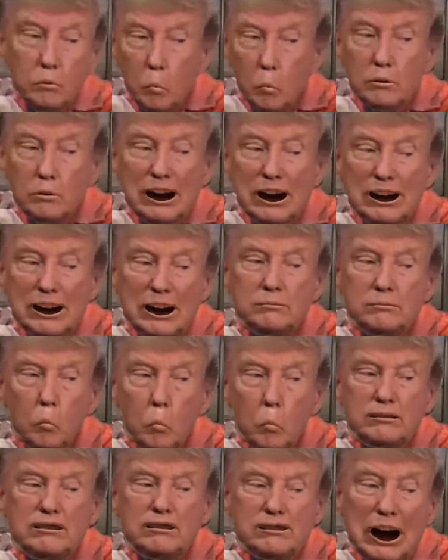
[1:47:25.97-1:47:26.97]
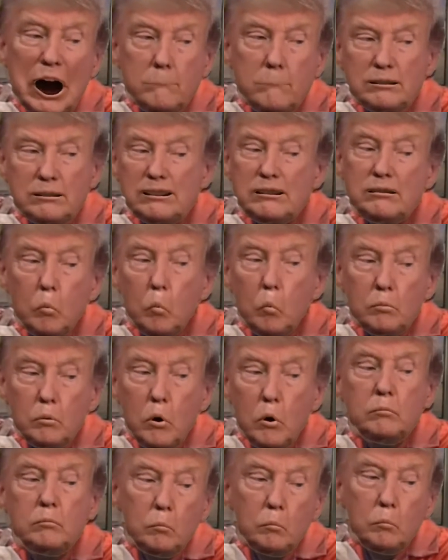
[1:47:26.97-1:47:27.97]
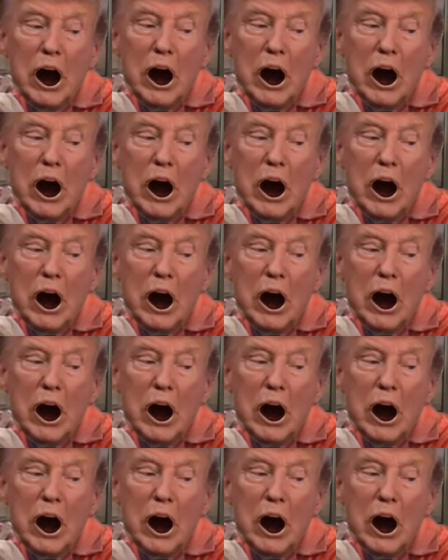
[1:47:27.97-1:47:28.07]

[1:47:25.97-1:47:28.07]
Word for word: I gotta do is stop and this all goes away.